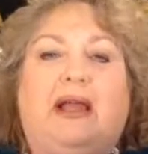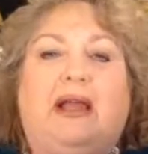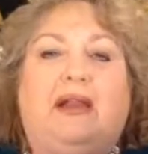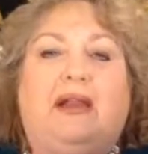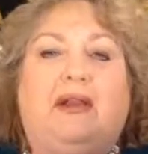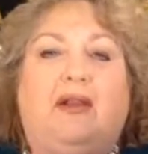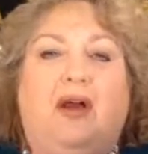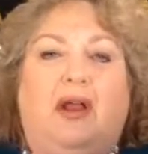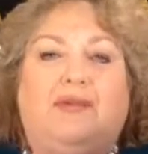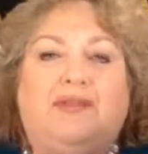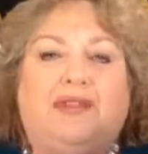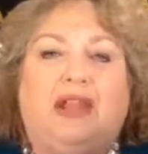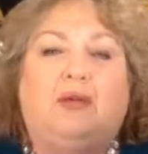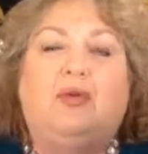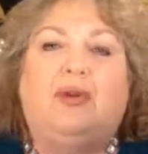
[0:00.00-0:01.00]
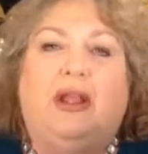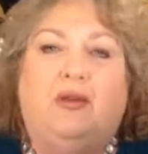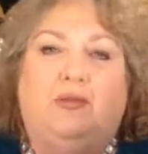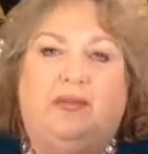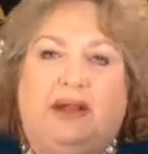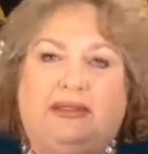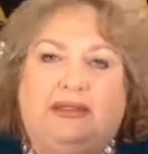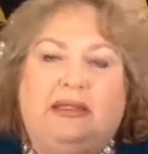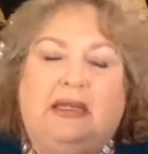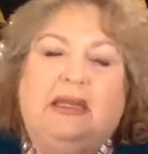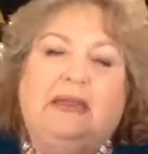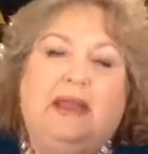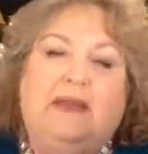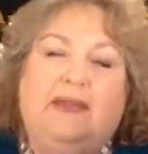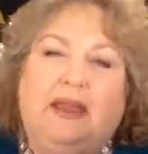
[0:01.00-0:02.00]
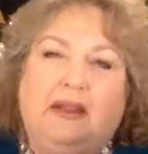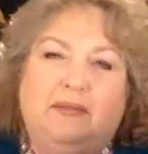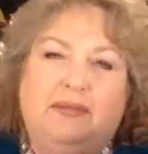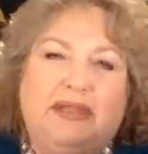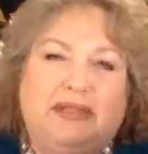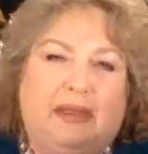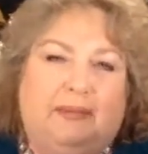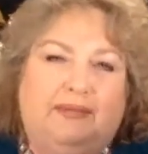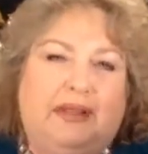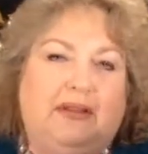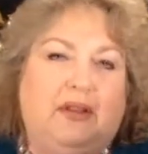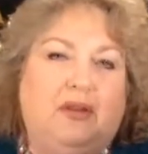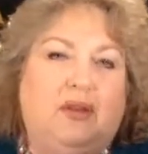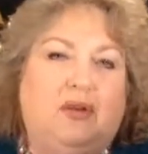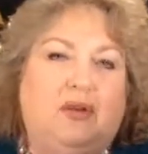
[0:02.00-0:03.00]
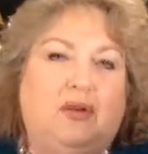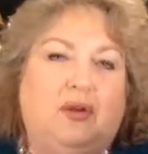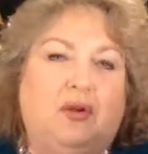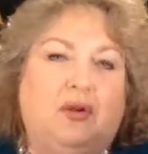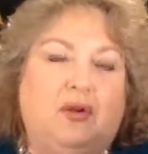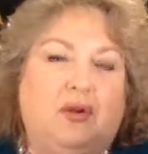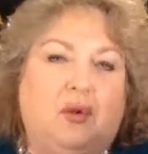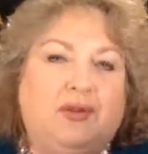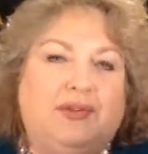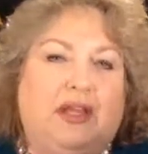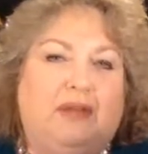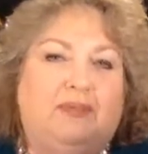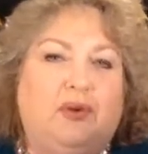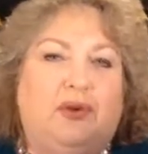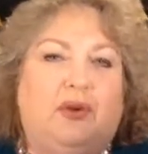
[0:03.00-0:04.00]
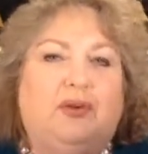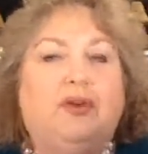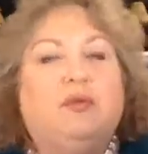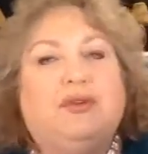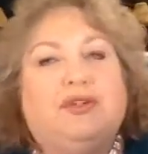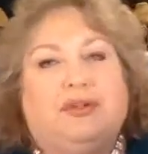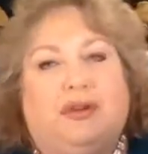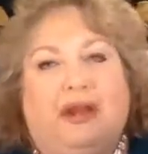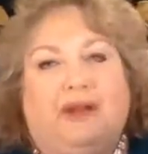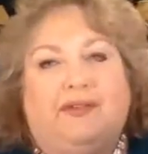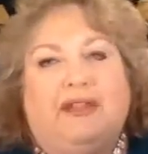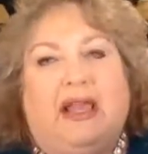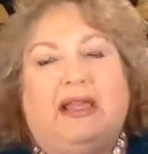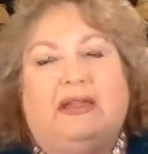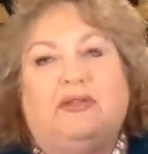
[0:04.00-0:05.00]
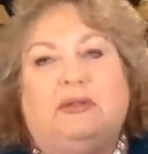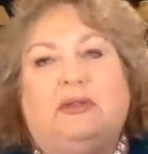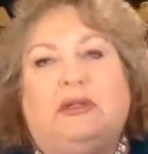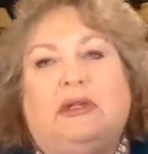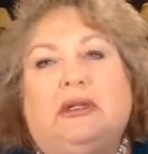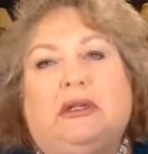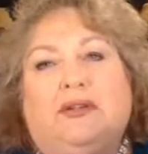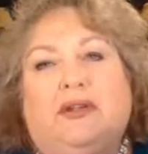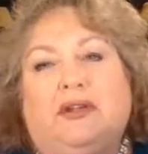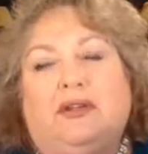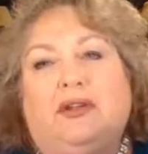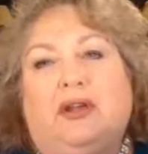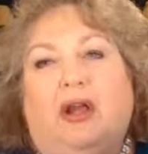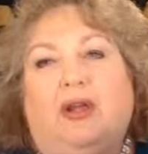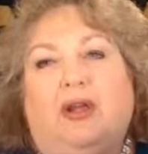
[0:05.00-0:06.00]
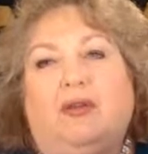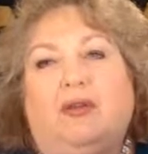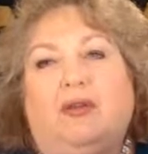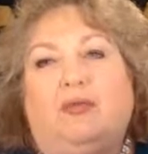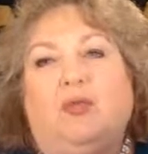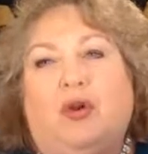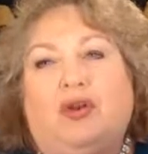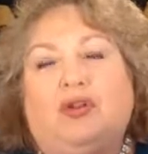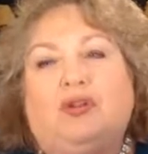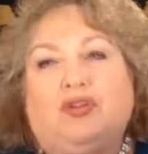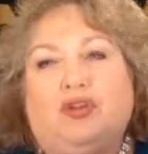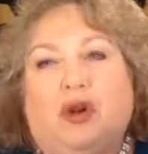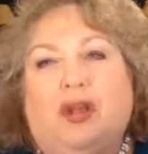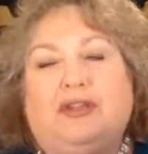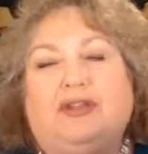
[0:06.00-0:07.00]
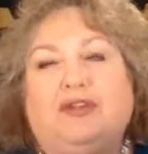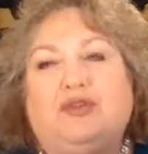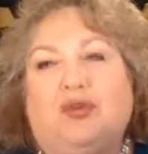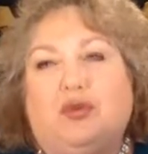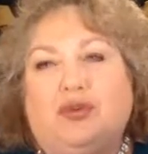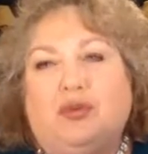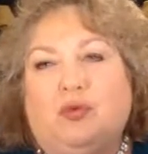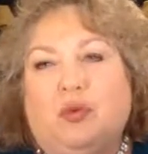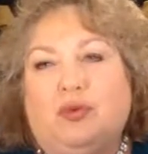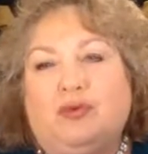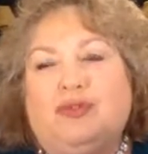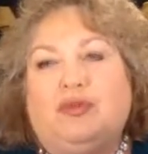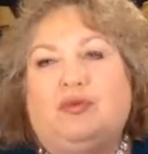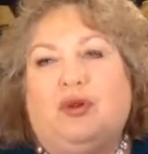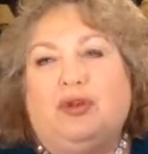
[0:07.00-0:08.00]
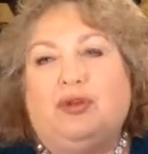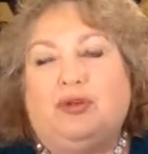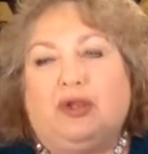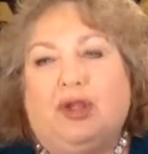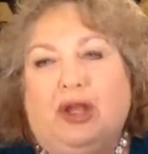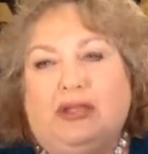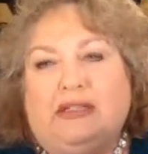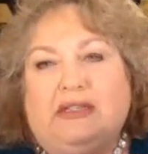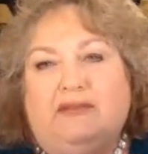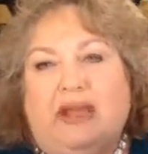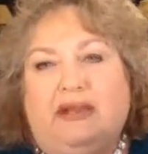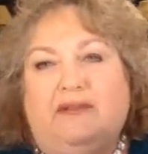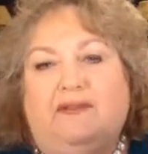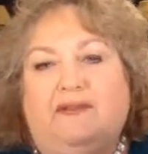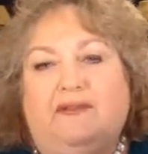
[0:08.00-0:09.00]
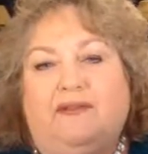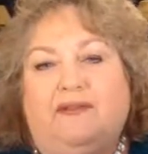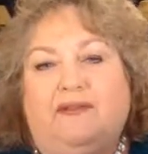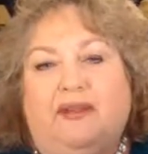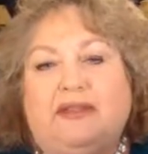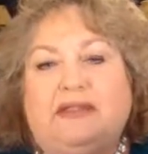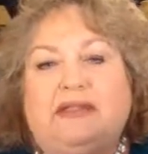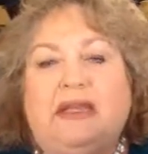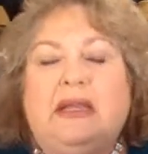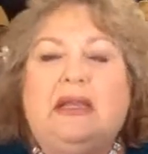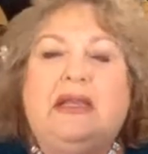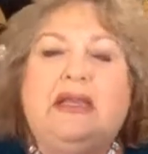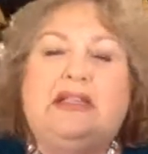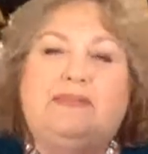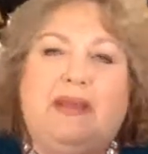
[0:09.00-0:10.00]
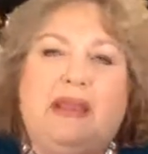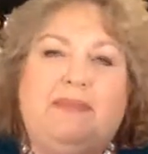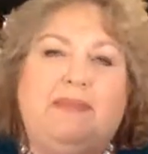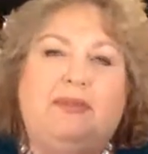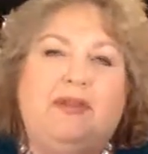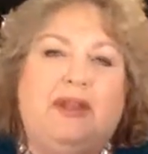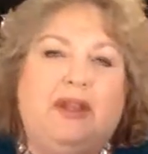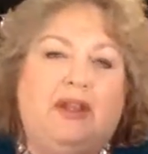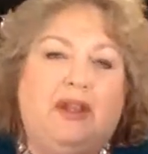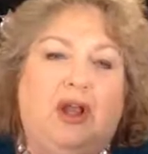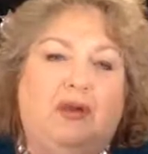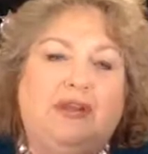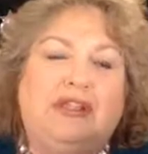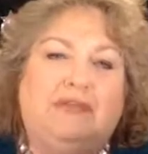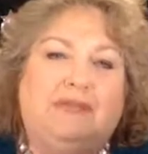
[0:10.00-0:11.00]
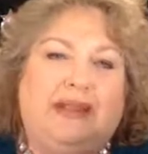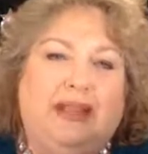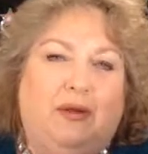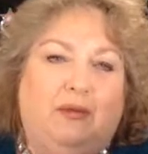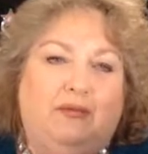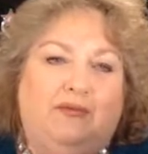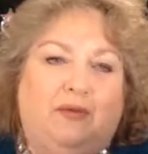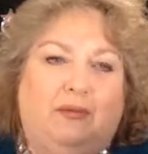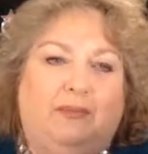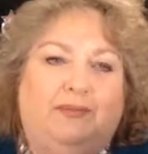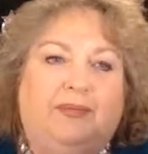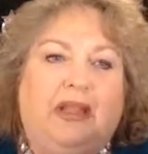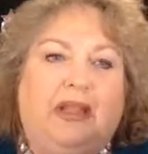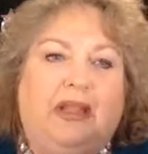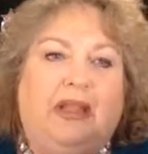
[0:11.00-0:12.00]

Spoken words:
in our lives that could help us. Now, that could be something that you could also put on your wishcraft candle, that, what you're trying to draw towards you, what you would like to manifest is people that are going to be helpful.